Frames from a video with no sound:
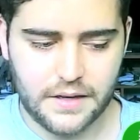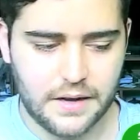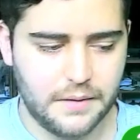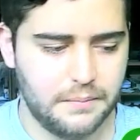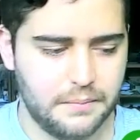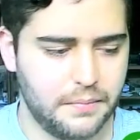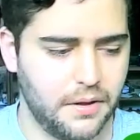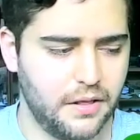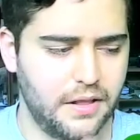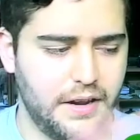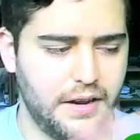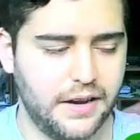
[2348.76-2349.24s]

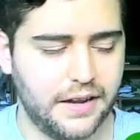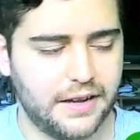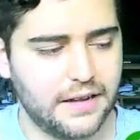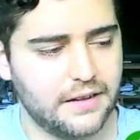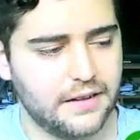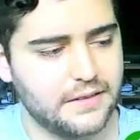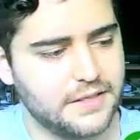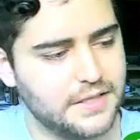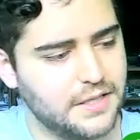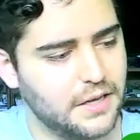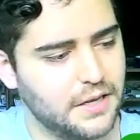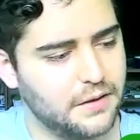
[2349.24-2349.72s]

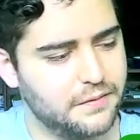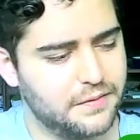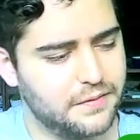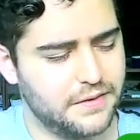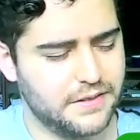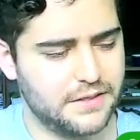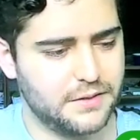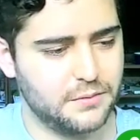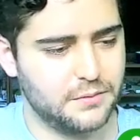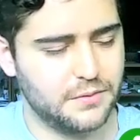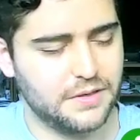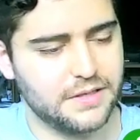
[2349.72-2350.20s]
political stuff
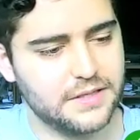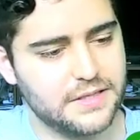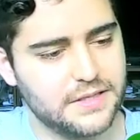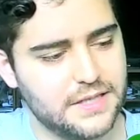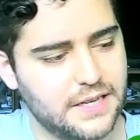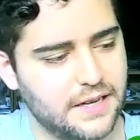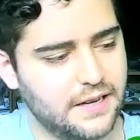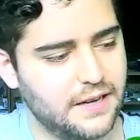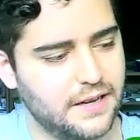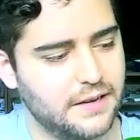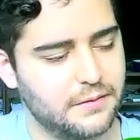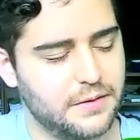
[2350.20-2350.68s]
is one
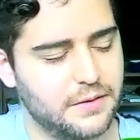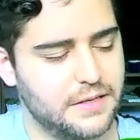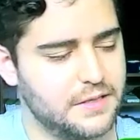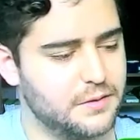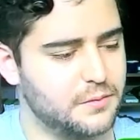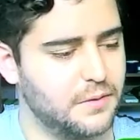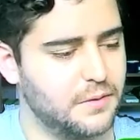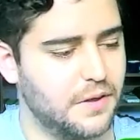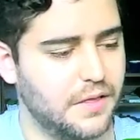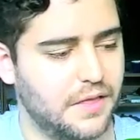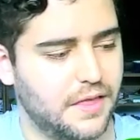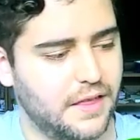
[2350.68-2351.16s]

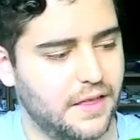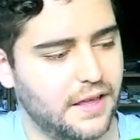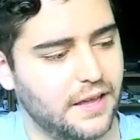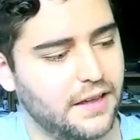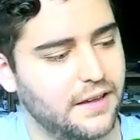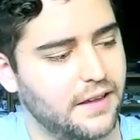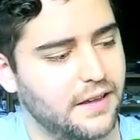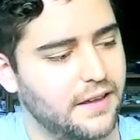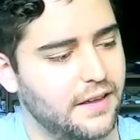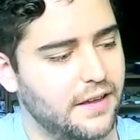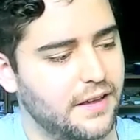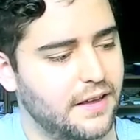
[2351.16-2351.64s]

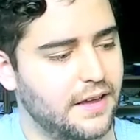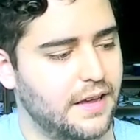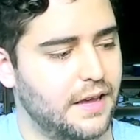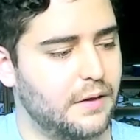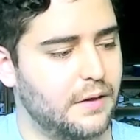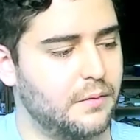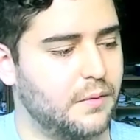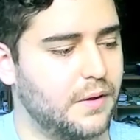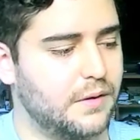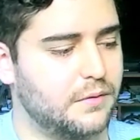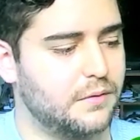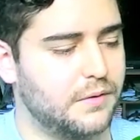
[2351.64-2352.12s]
thing,
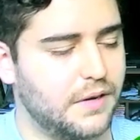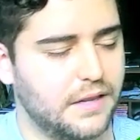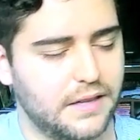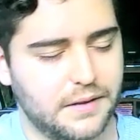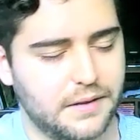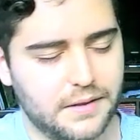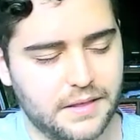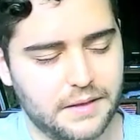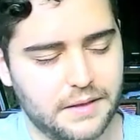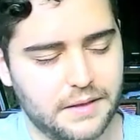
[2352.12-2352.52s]
and what really